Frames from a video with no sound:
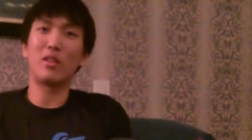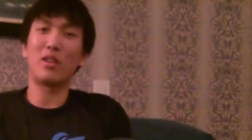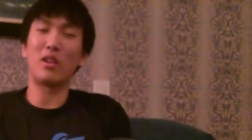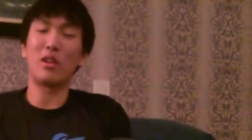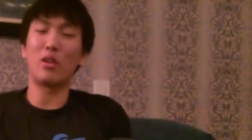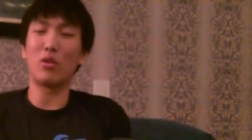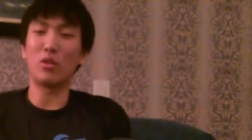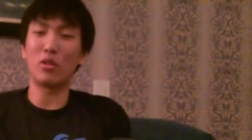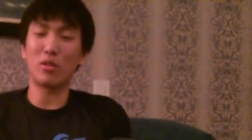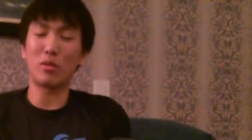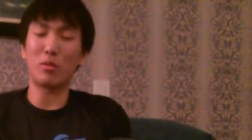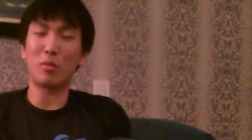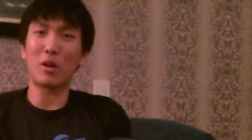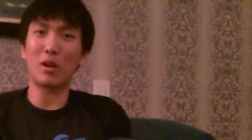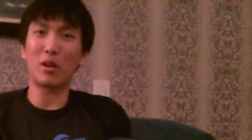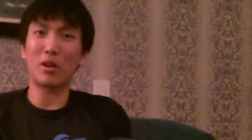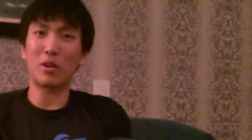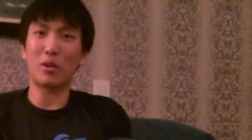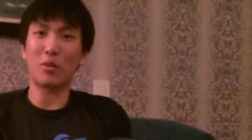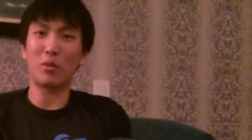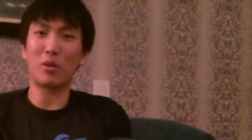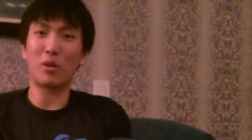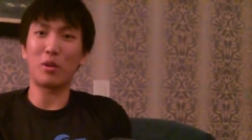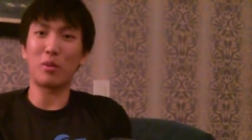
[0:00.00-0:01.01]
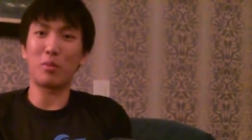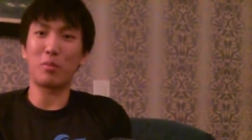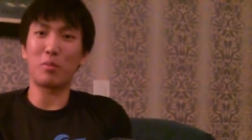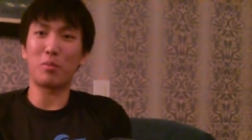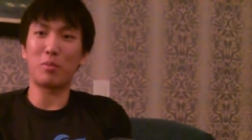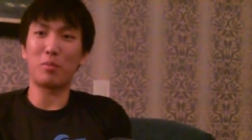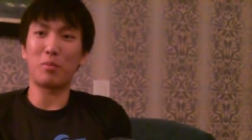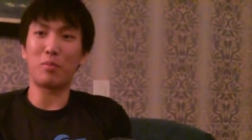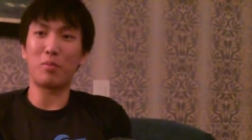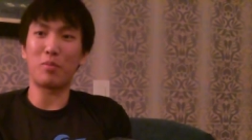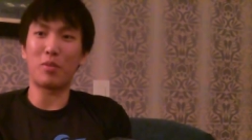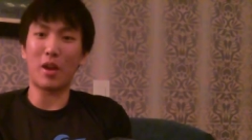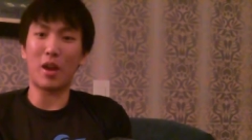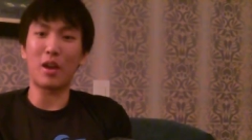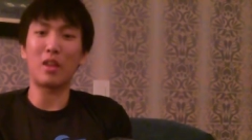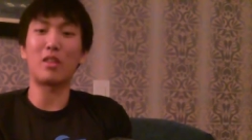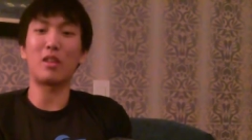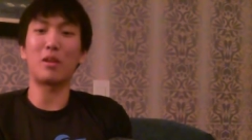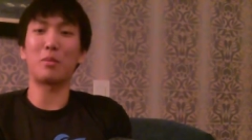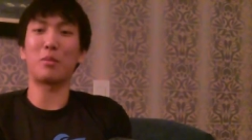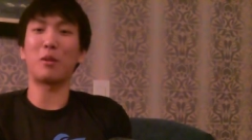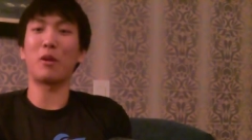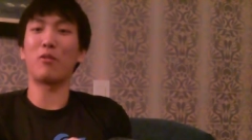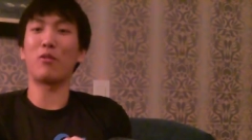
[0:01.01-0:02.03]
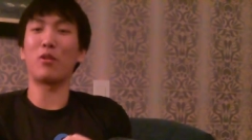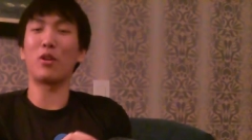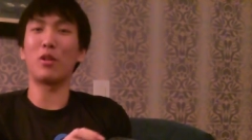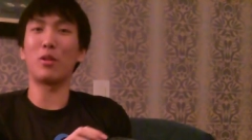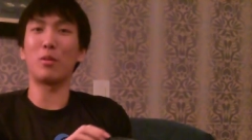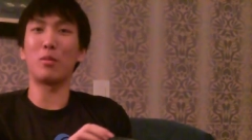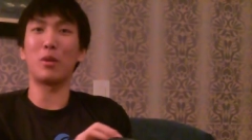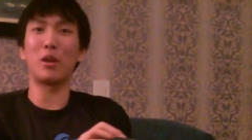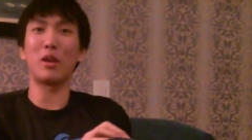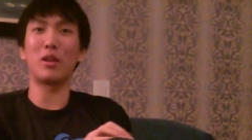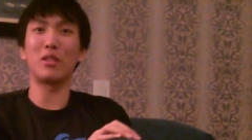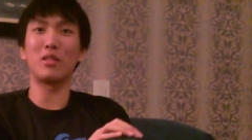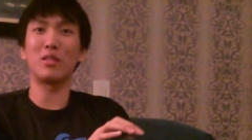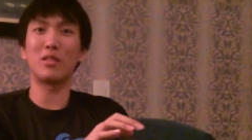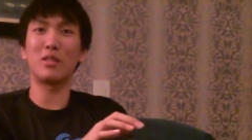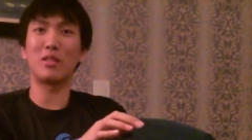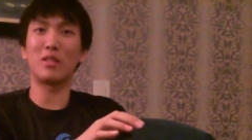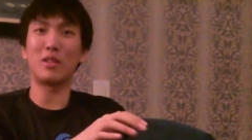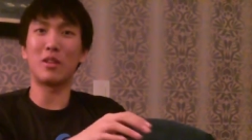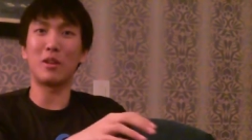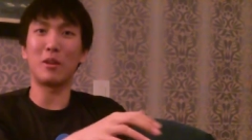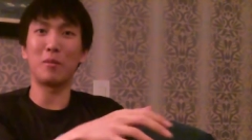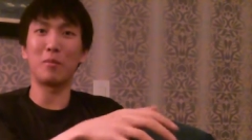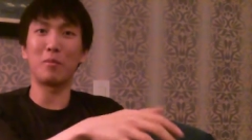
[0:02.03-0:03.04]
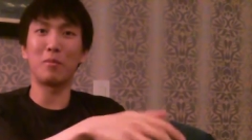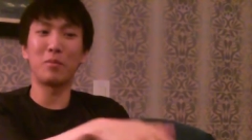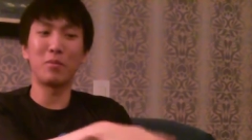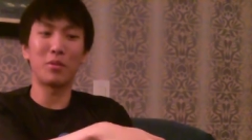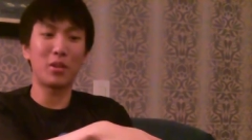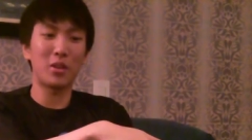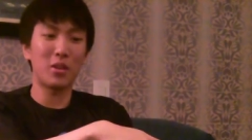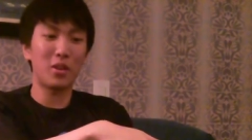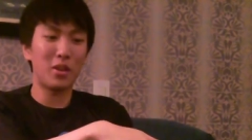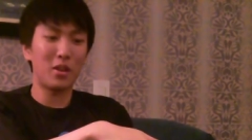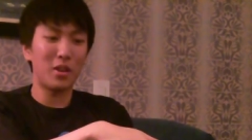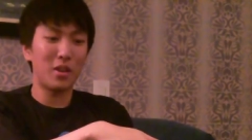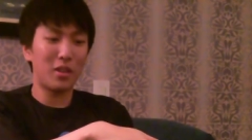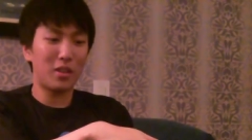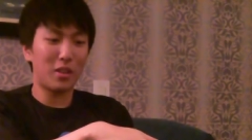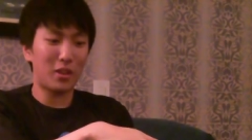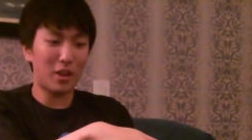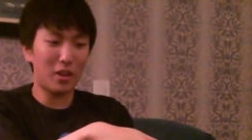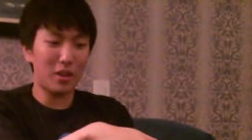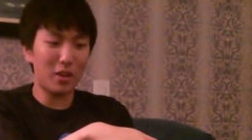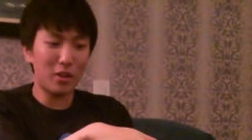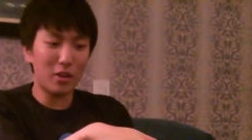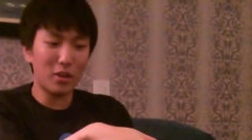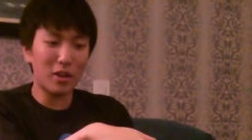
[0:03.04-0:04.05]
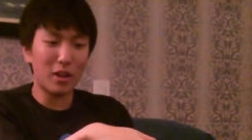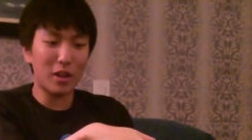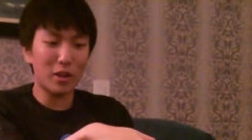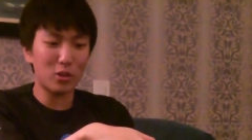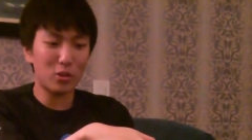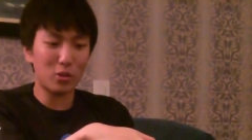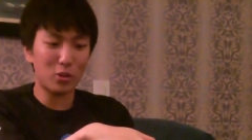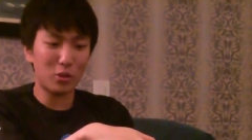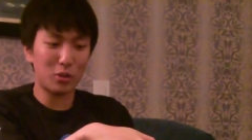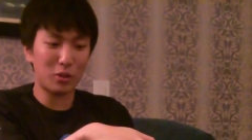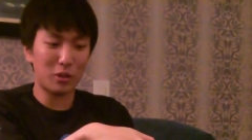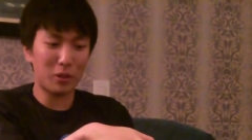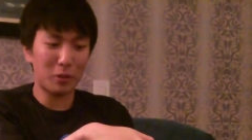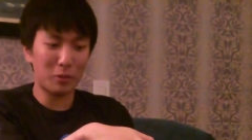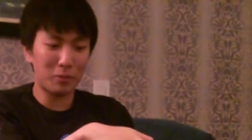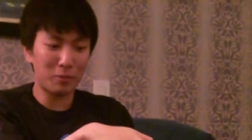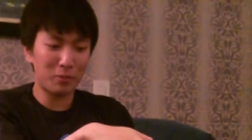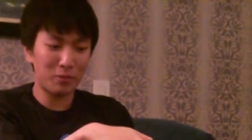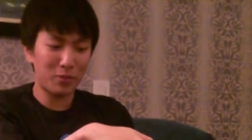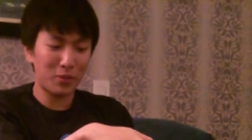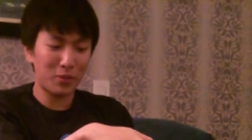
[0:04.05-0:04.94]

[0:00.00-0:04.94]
In North America, we're, I think, by far the best team. Then internationally,